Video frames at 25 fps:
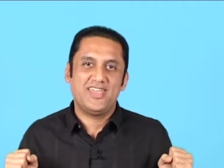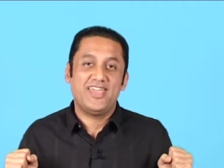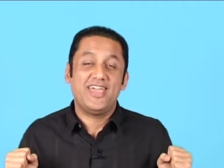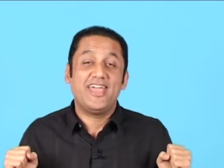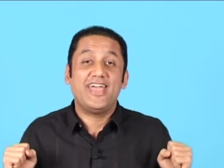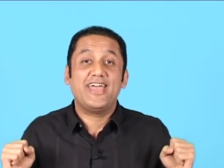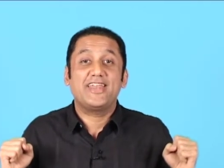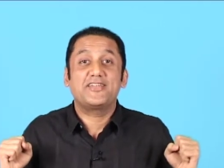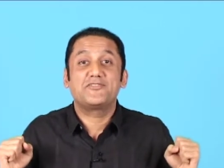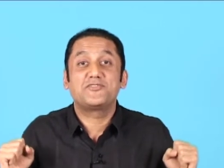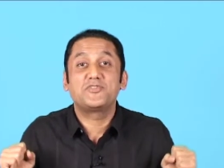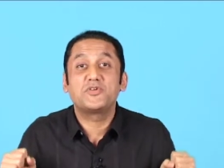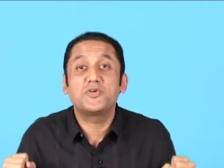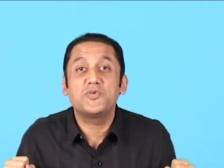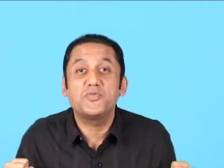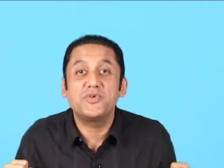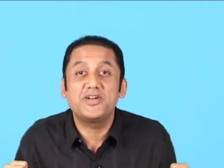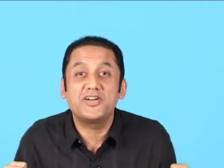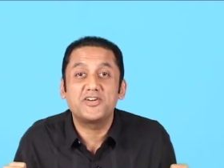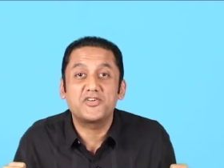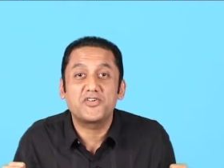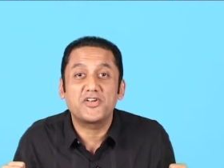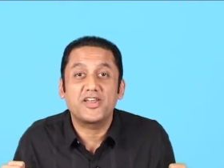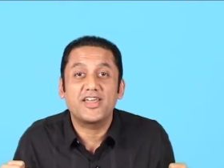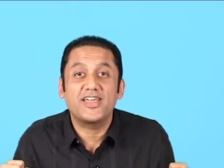And if you're
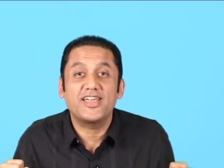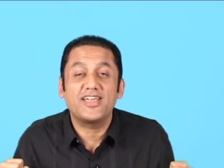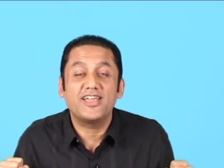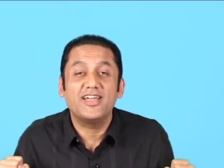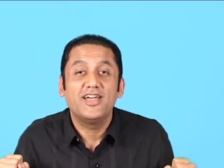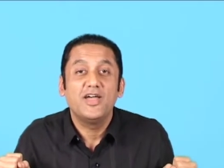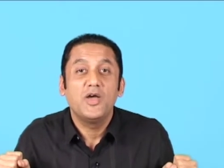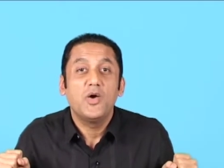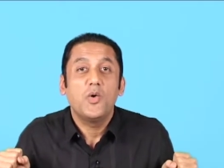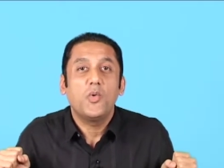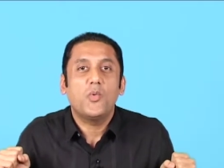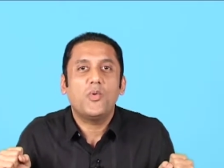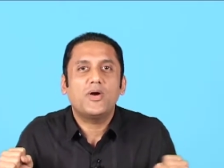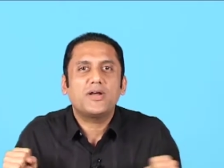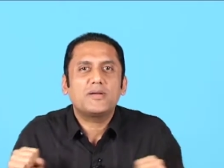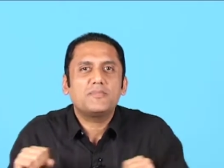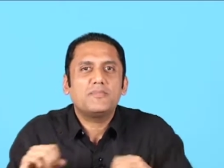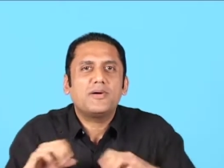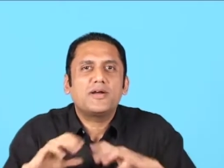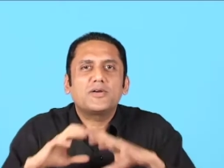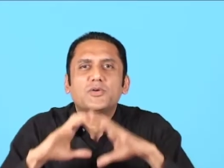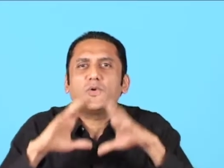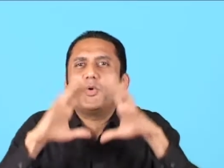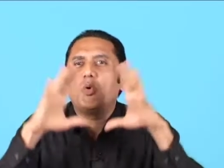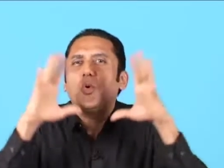wondering, what
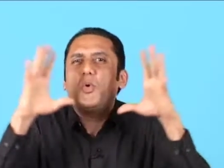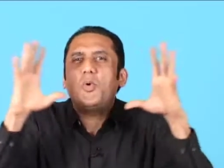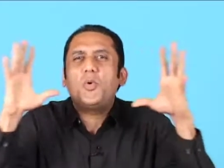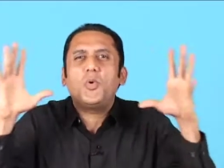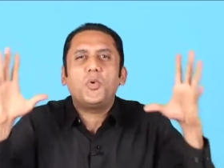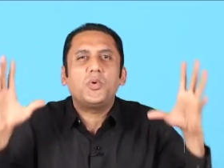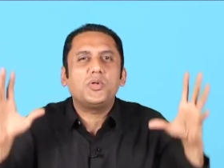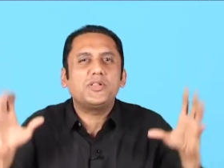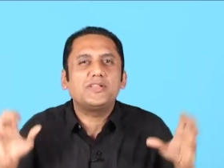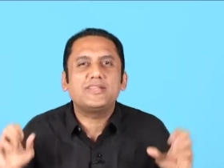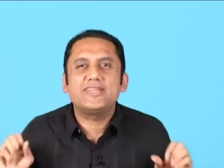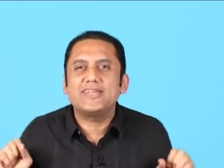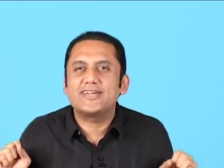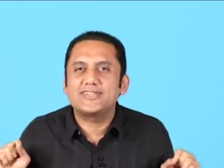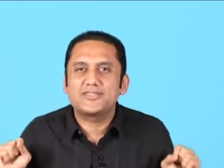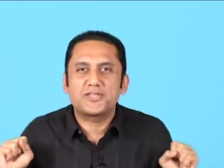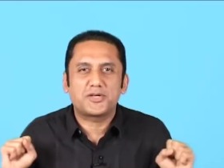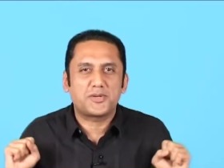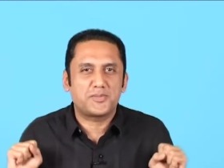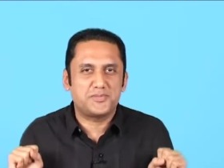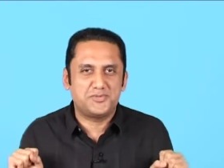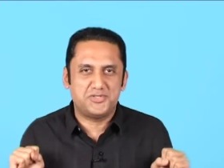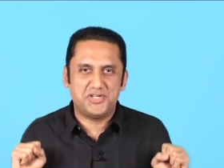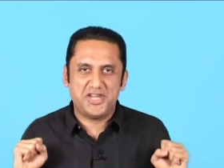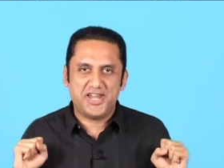about all the other
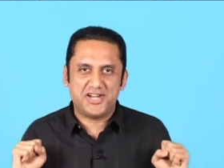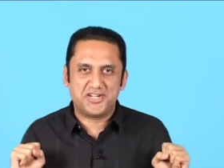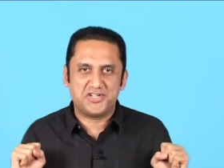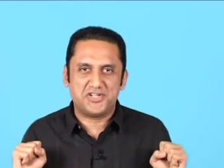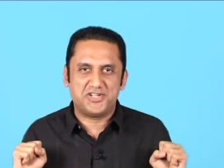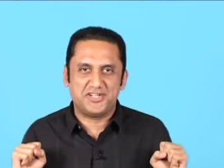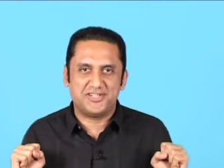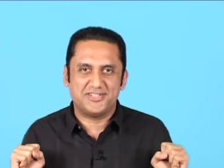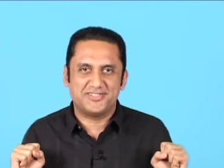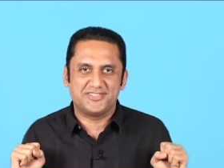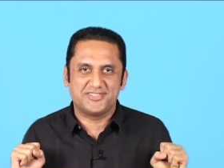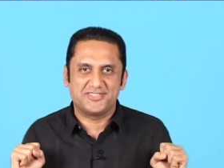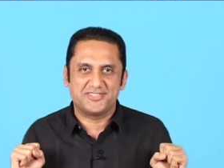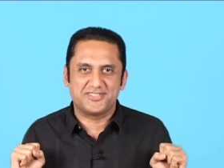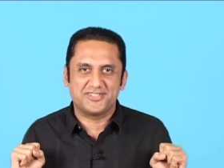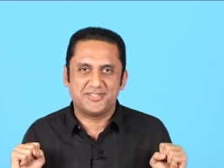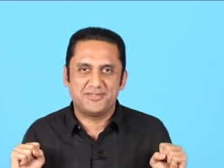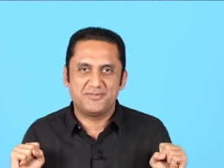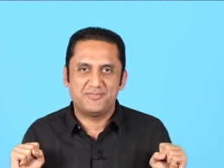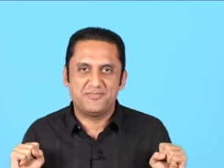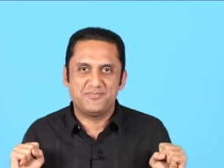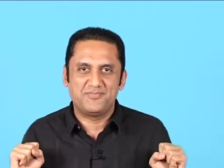objections?